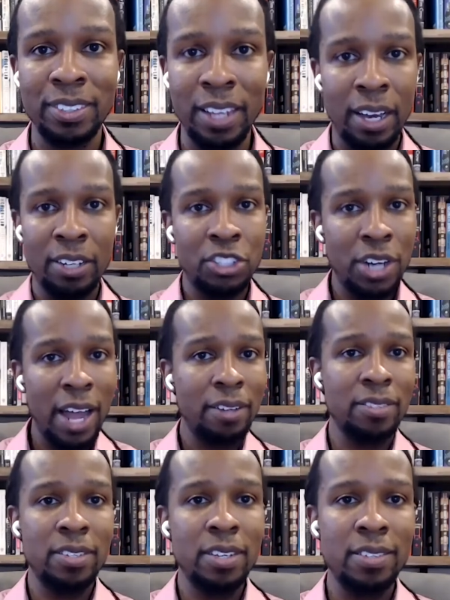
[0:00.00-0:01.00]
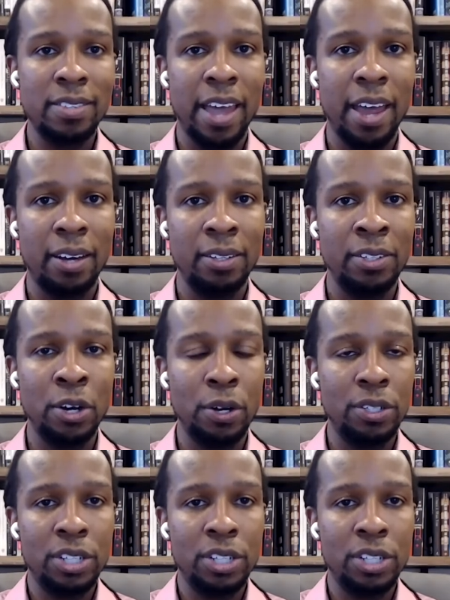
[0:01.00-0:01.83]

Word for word: Like a child sees that. You know,